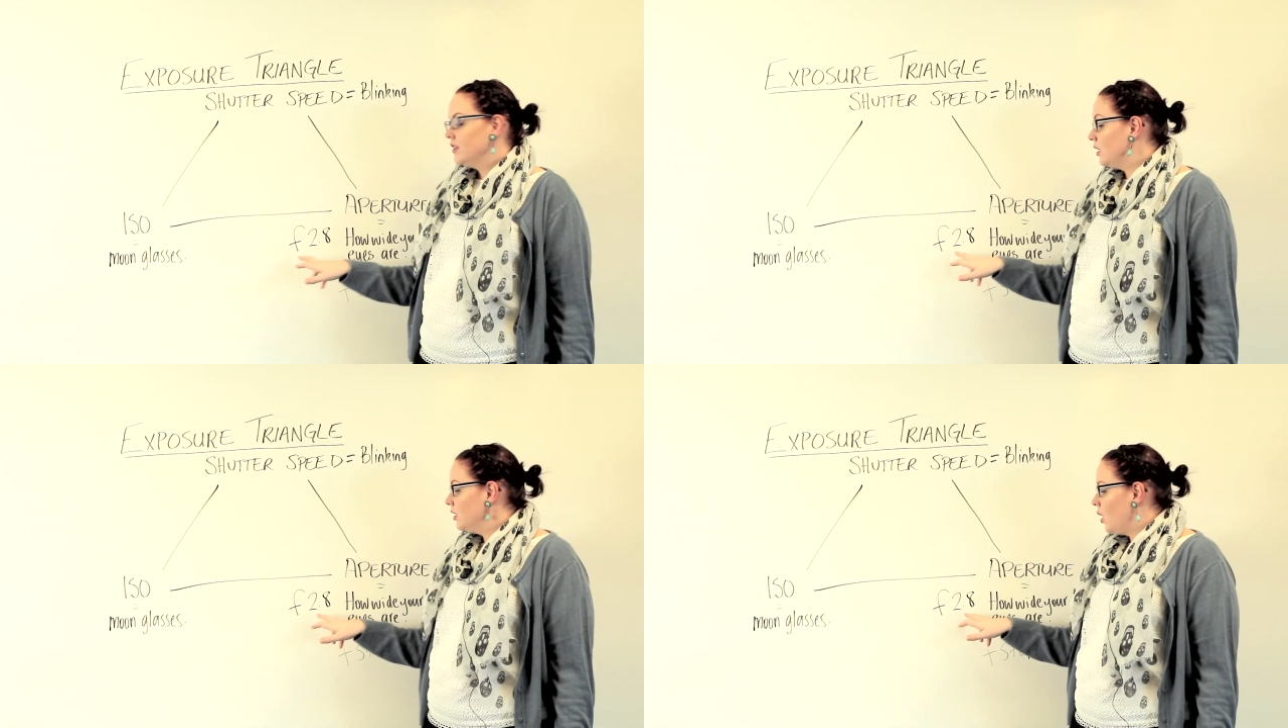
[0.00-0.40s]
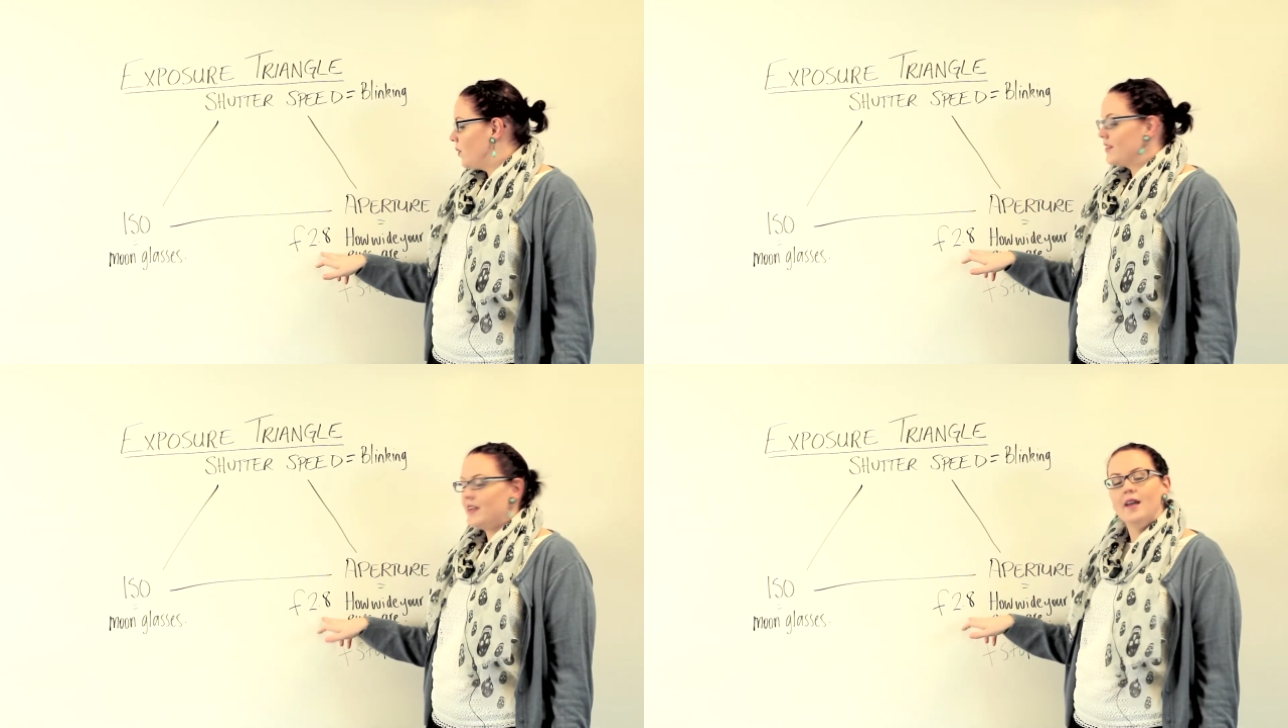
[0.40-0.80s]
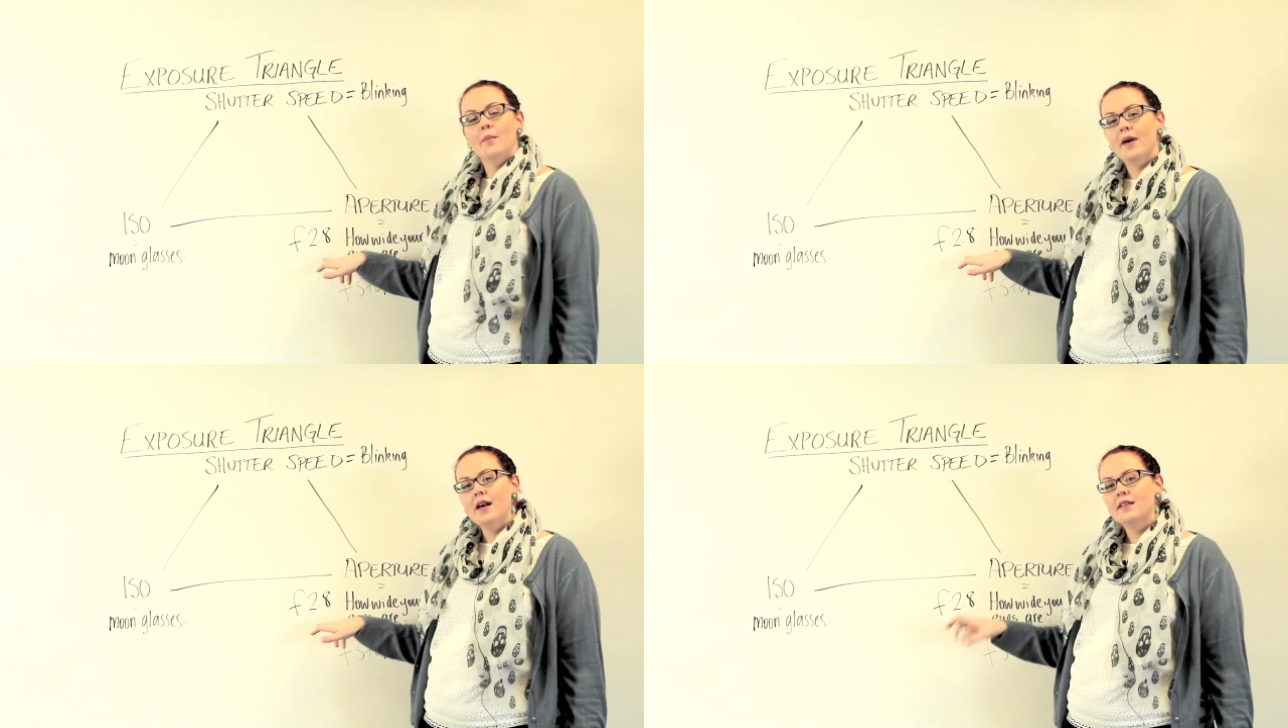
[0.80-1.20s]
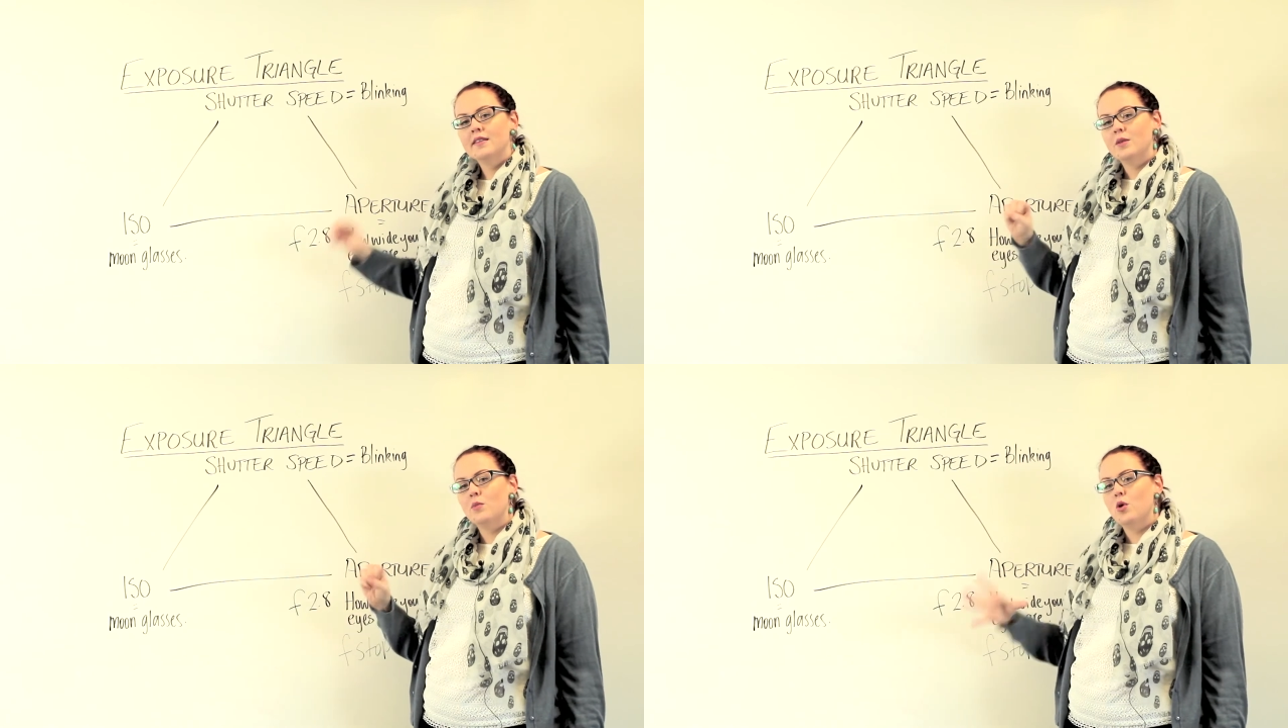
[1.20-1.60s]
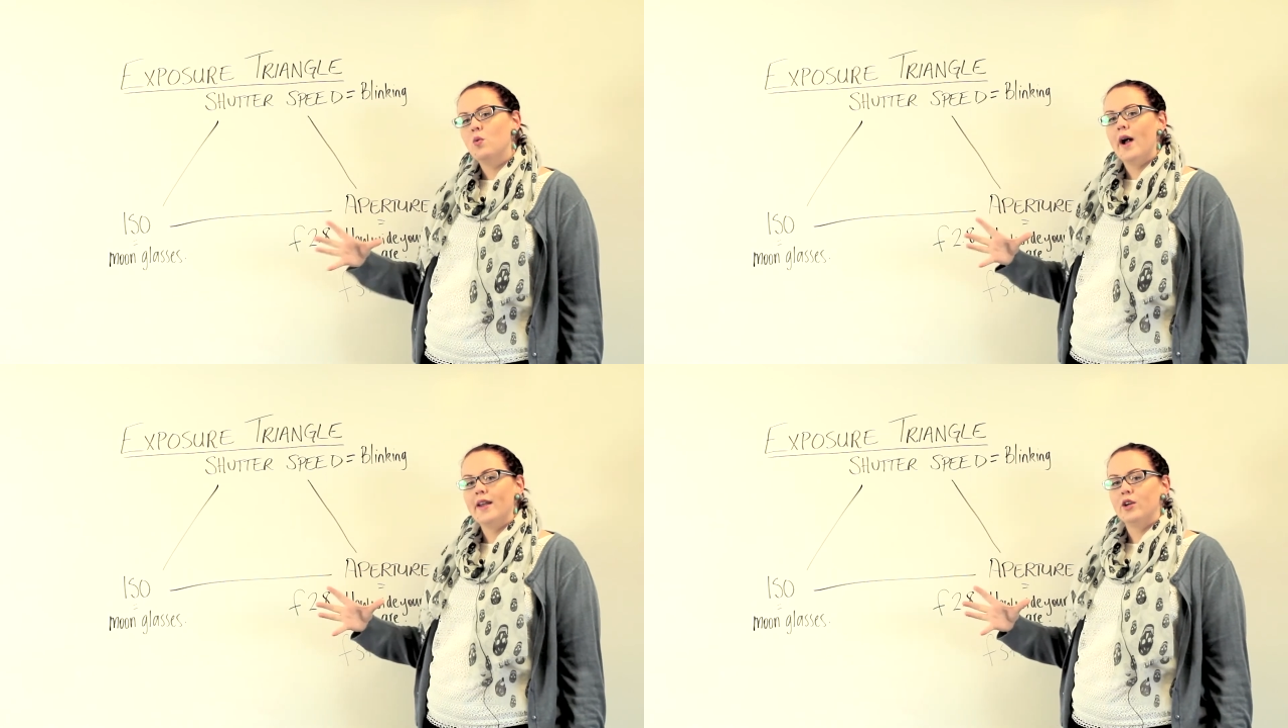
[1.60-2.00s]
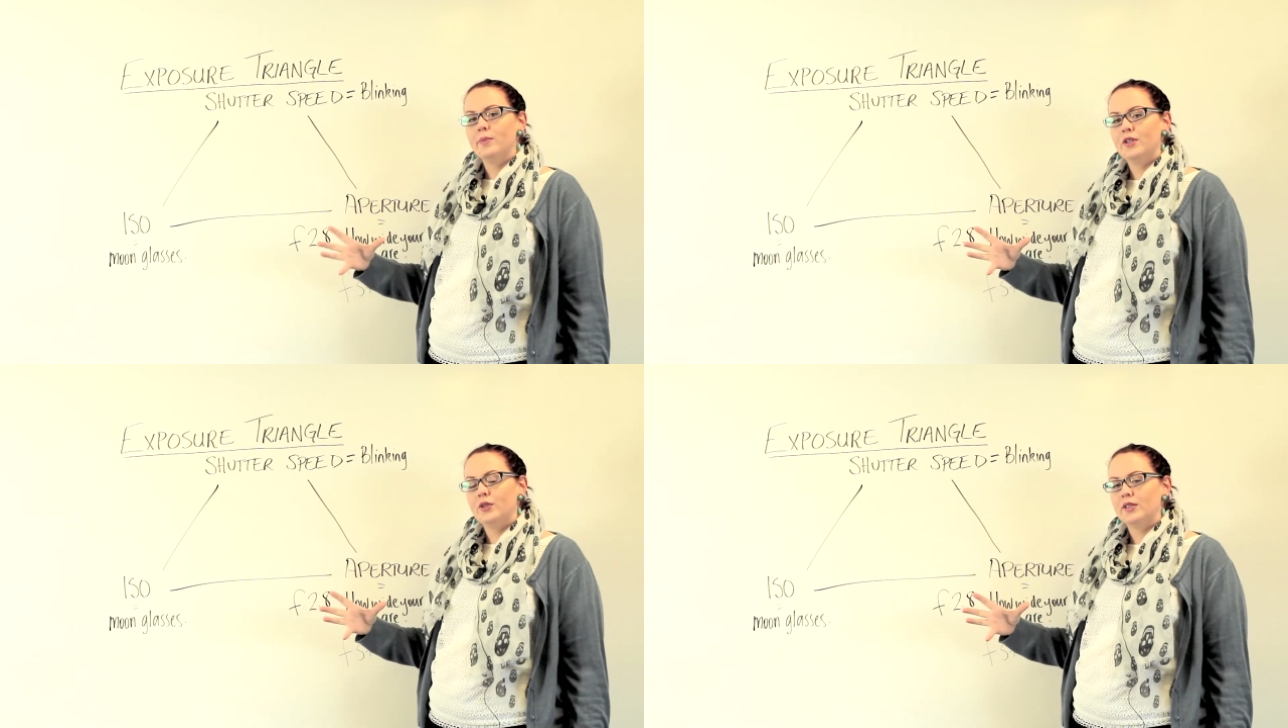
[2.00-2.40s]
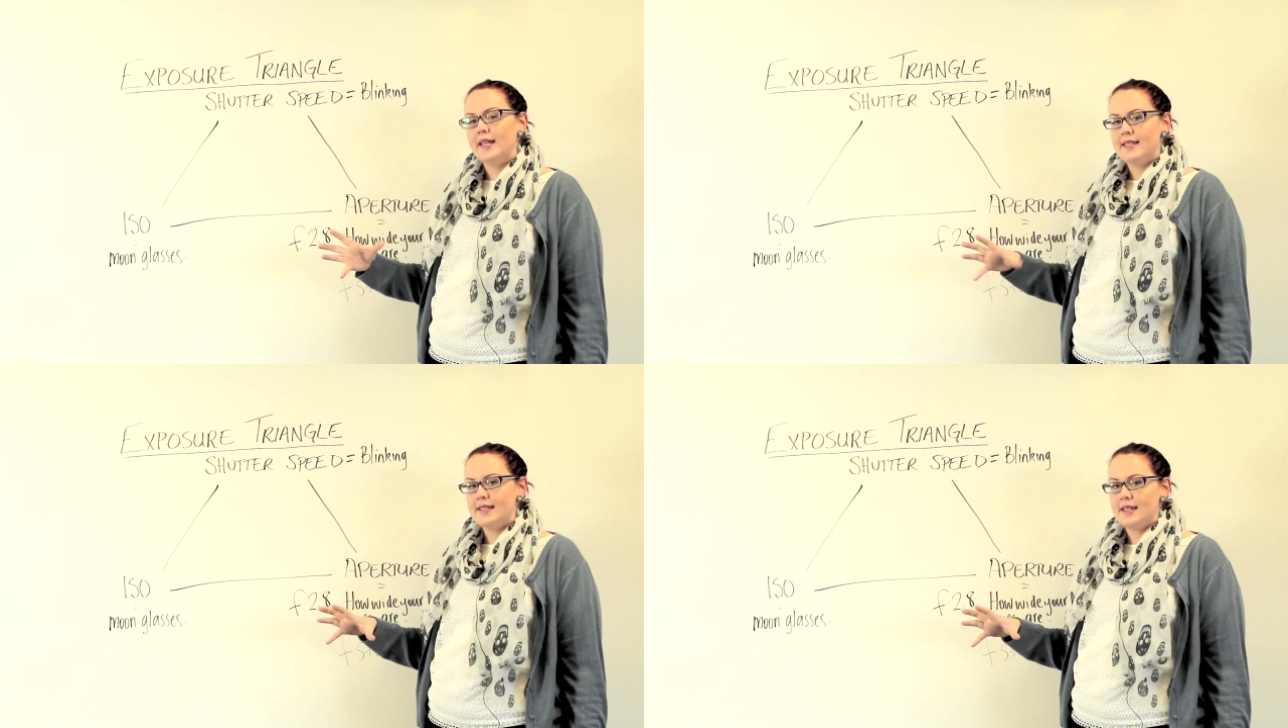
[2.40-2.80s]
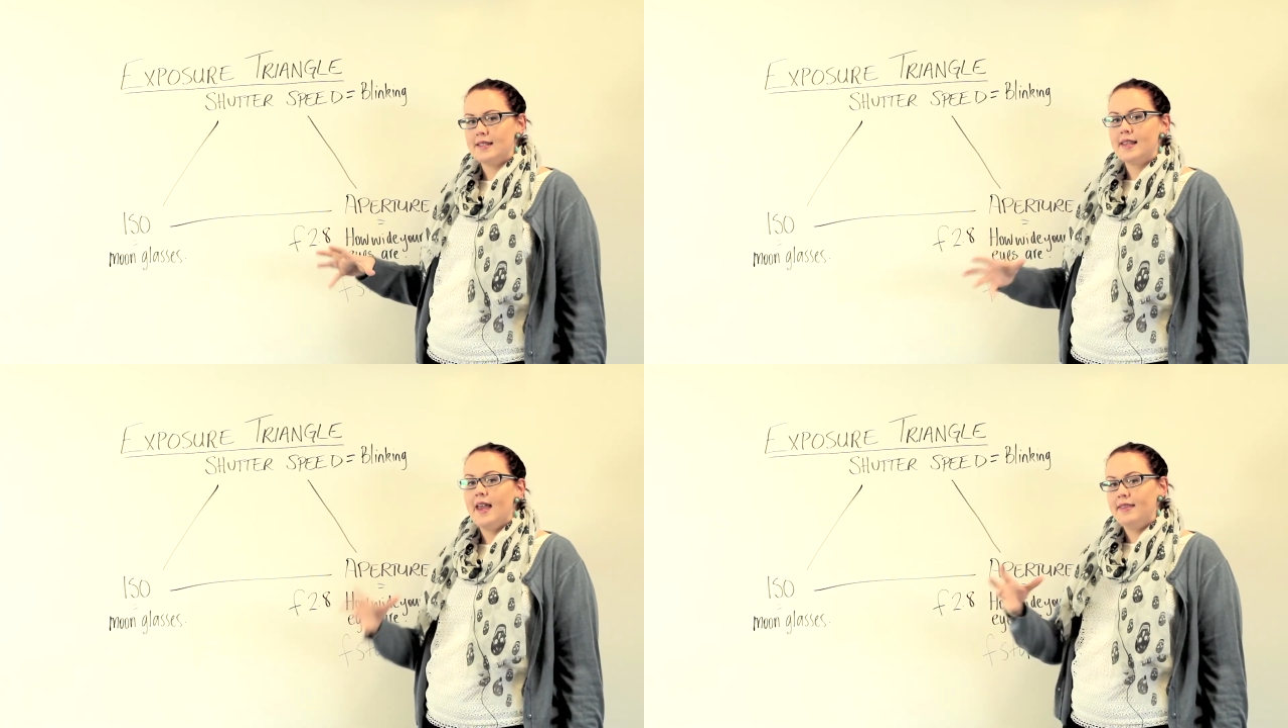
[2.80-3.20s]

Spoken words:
The lower the number, the more wide open your lens is,